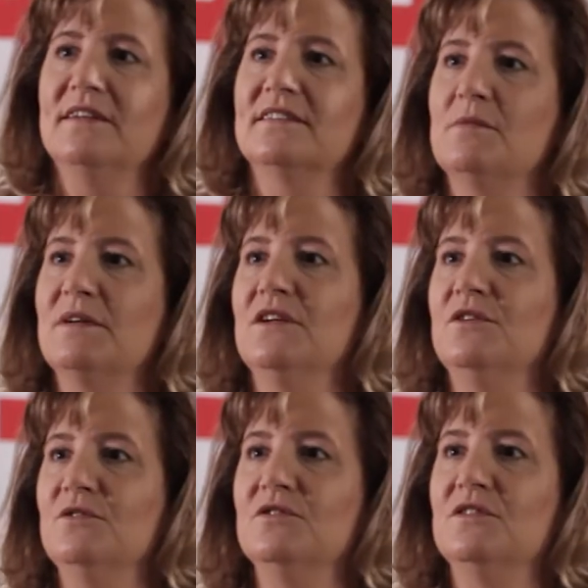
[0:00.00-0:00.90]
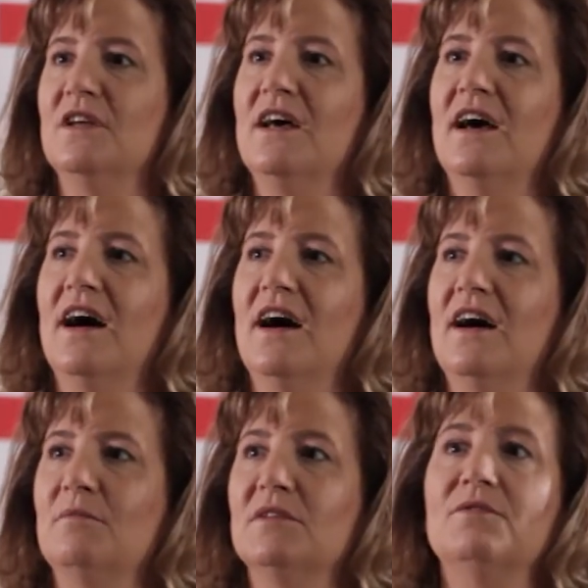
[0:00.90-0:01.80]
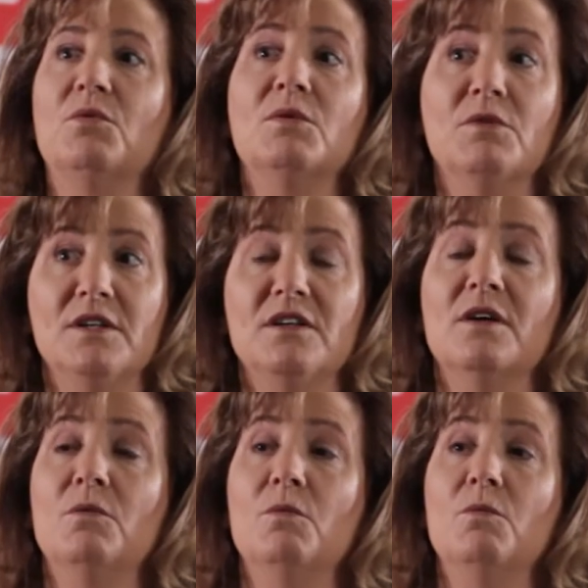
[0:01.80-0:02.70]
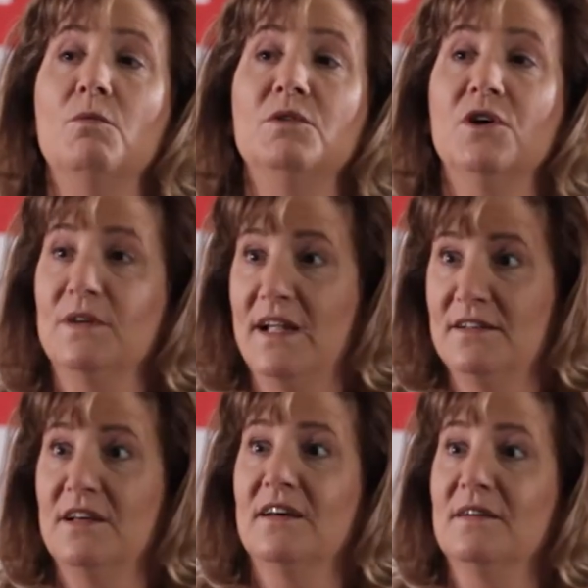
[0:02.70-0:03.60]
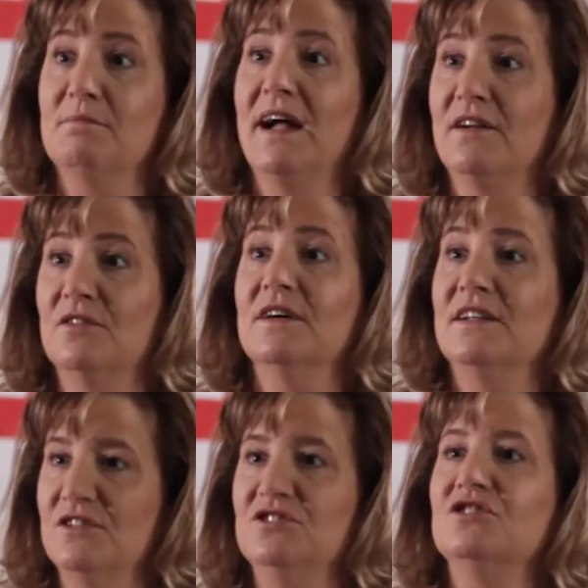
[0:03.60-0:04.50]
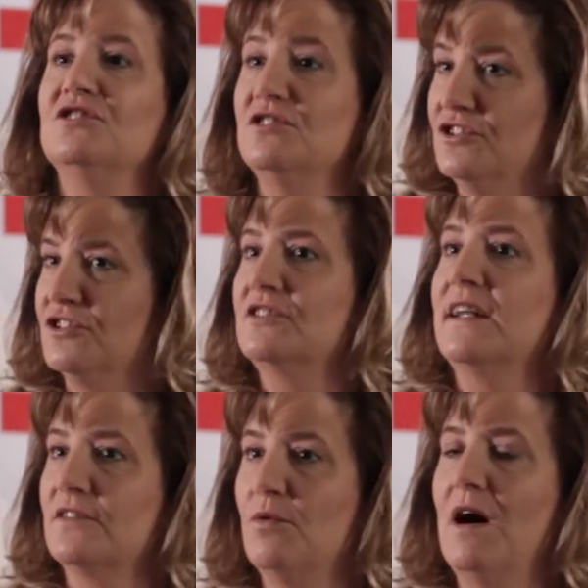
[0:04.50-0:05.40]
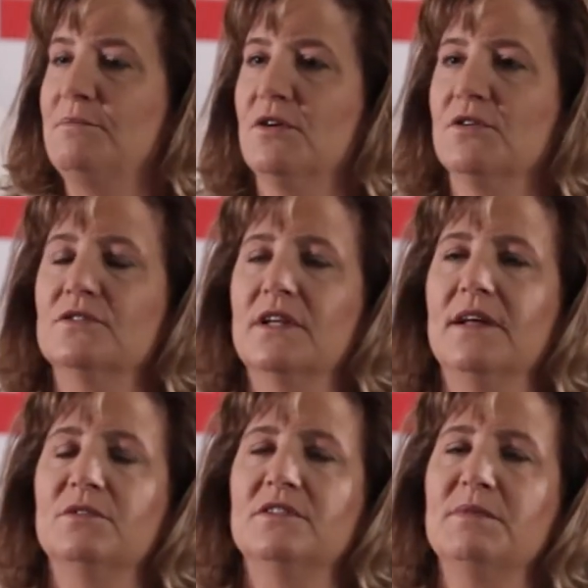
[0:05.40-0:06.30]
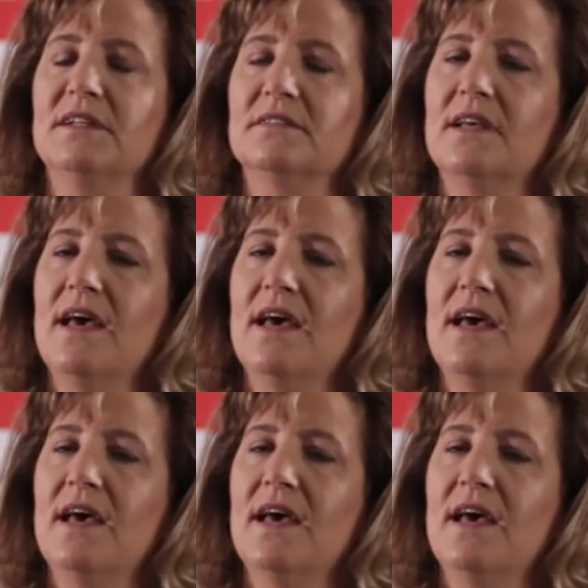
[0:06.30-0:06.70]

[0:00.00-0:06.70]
to somebody whose loved one would donate to Michael, and you just kind of swap donors and recipients.